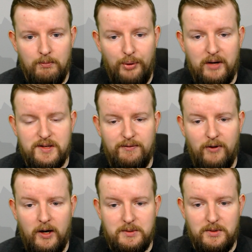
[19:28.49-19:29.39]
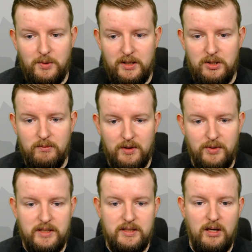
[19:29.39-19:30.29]
Briars the Fox with a 22-month
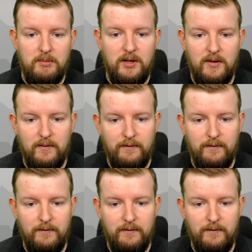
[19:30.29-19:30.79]
resub.